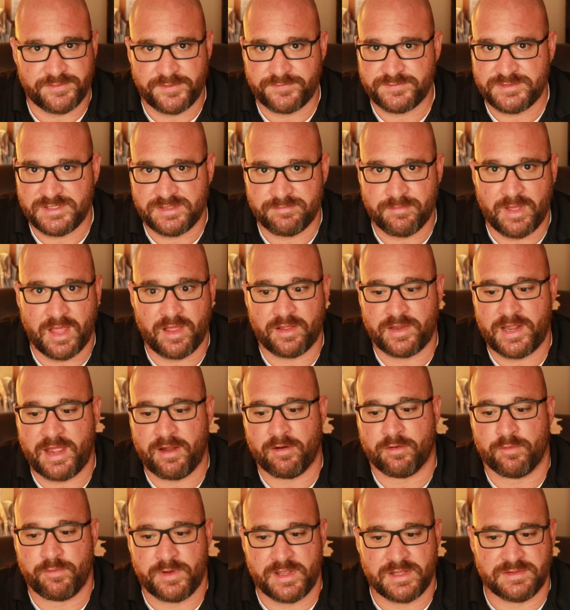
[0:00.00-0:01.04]

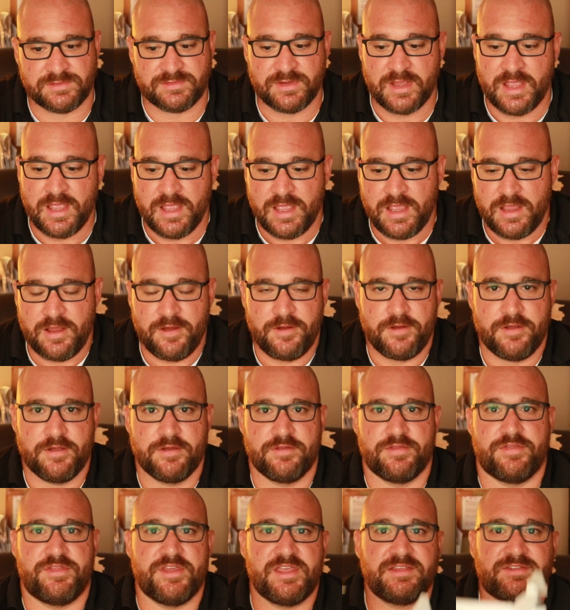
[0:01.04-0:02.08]
15-mile-an-hour winds,
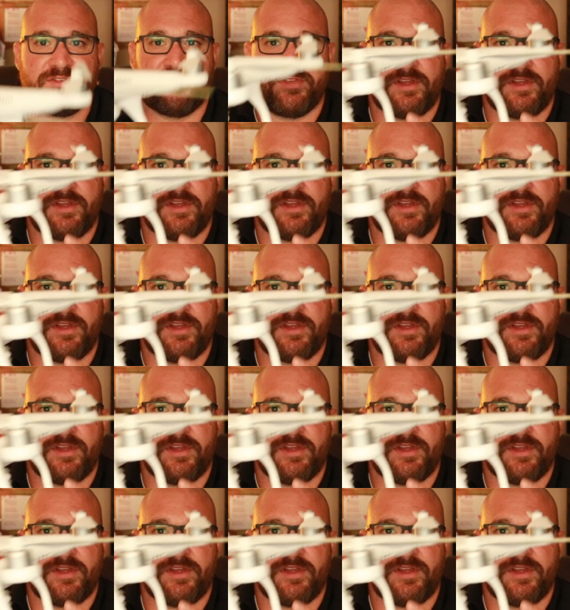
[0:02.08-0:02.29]
this